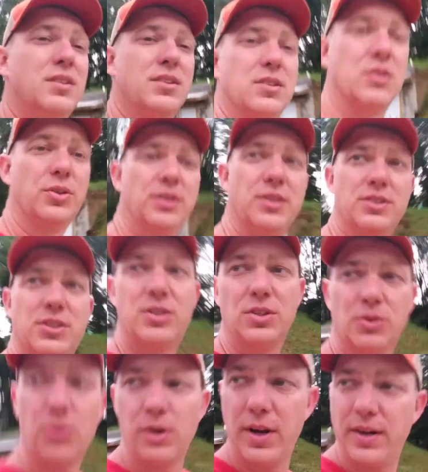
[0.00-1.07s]
So it is
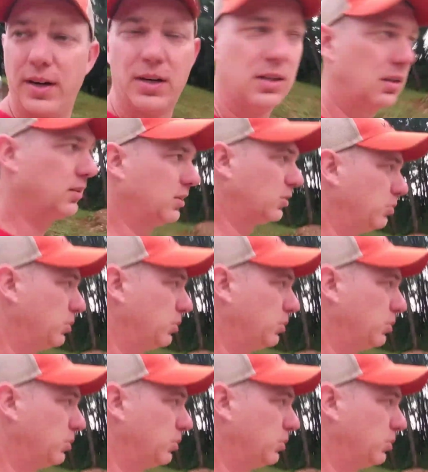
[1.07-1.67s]
still raining a little